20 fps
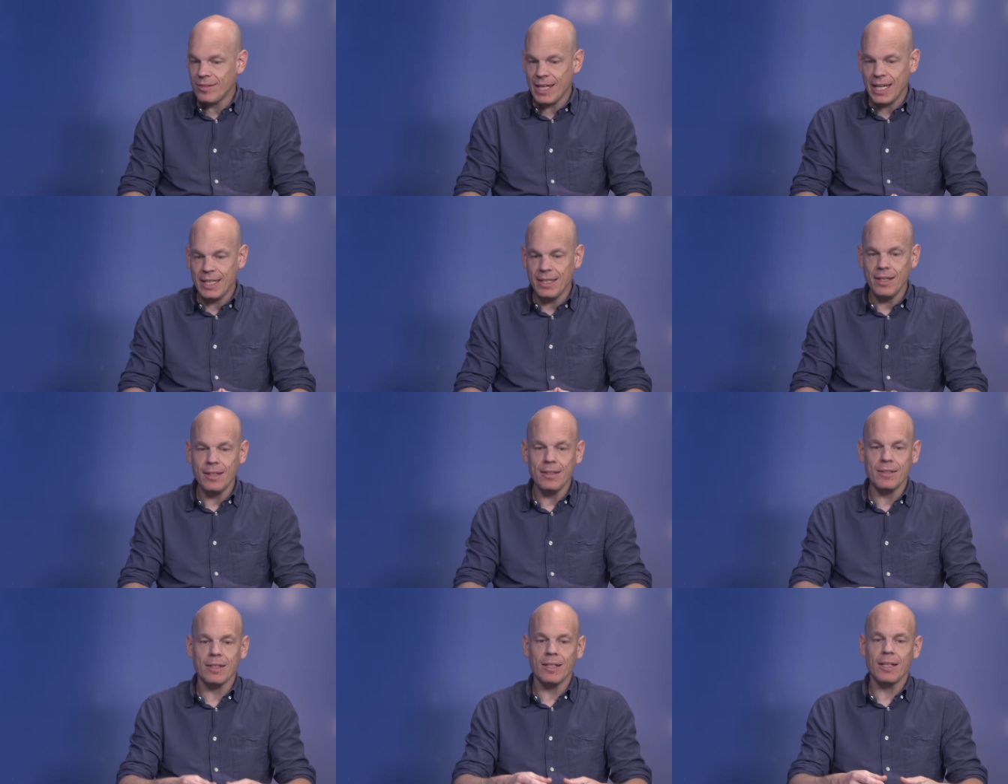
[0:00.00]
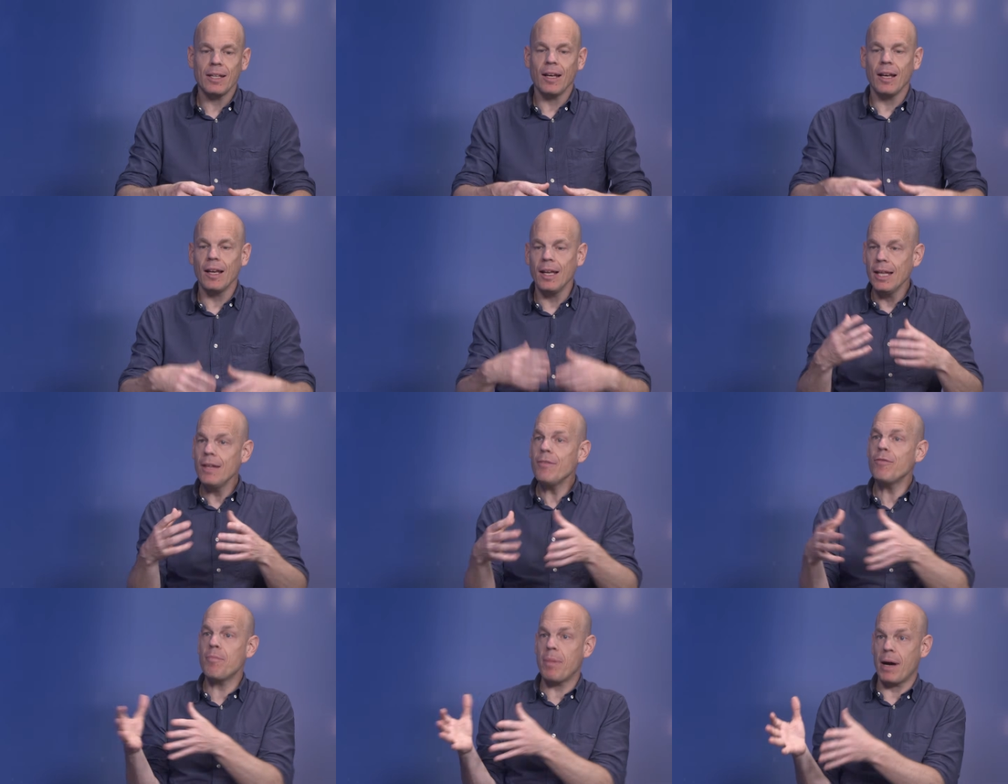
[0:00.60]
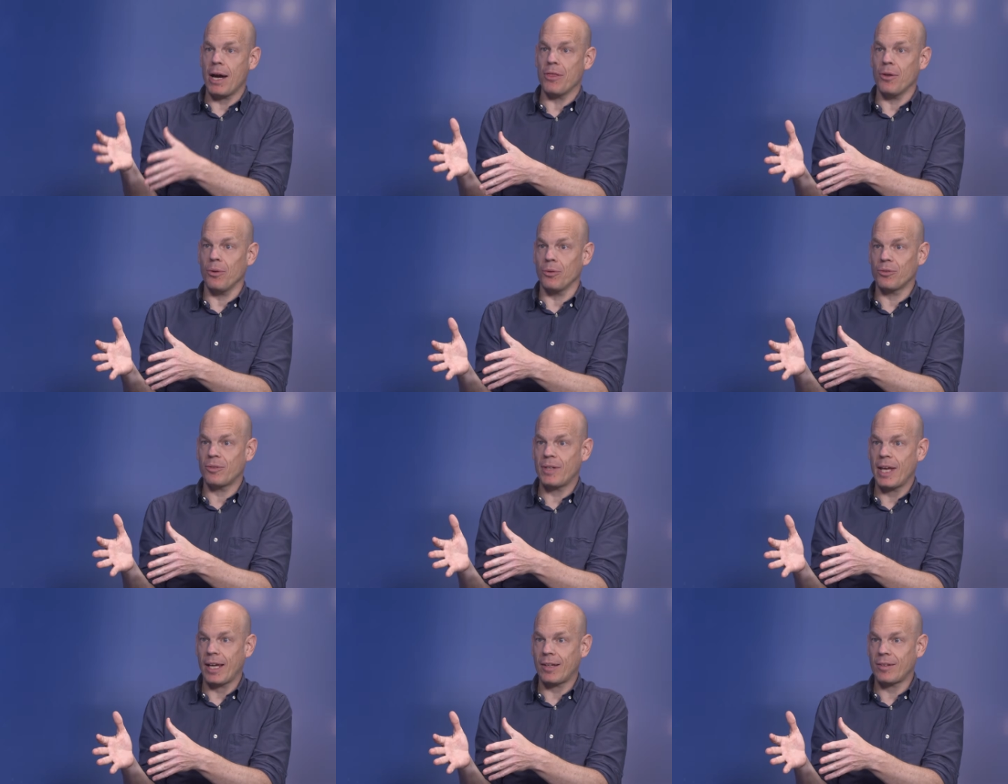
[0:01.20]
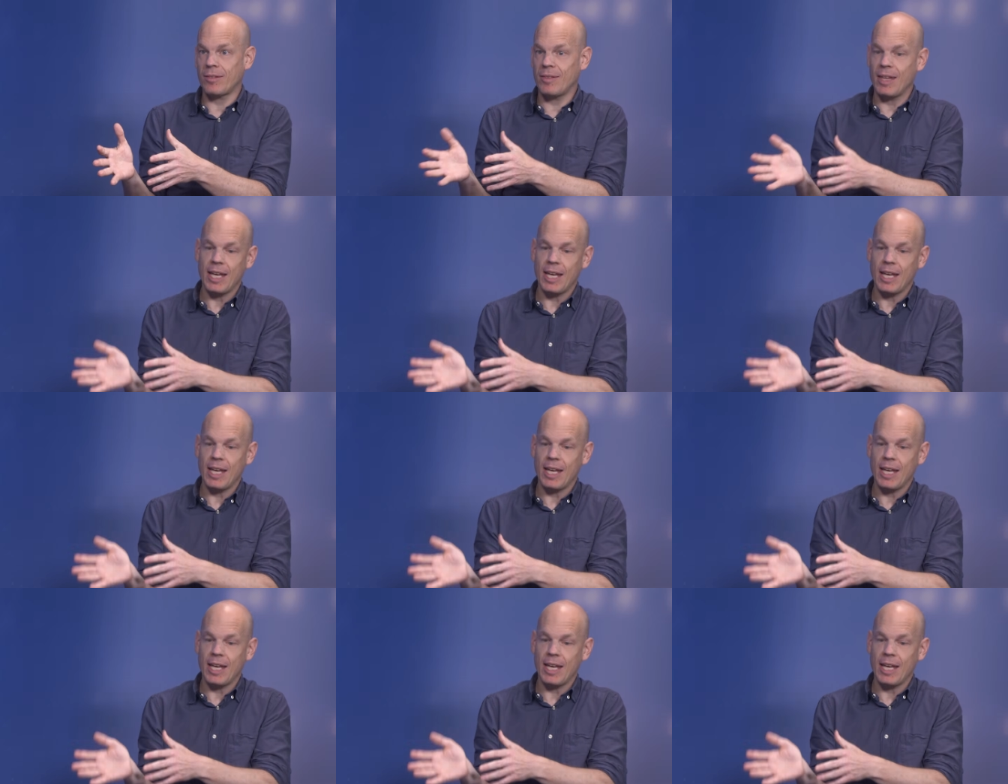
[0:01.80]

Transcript: They didn't live by those texts.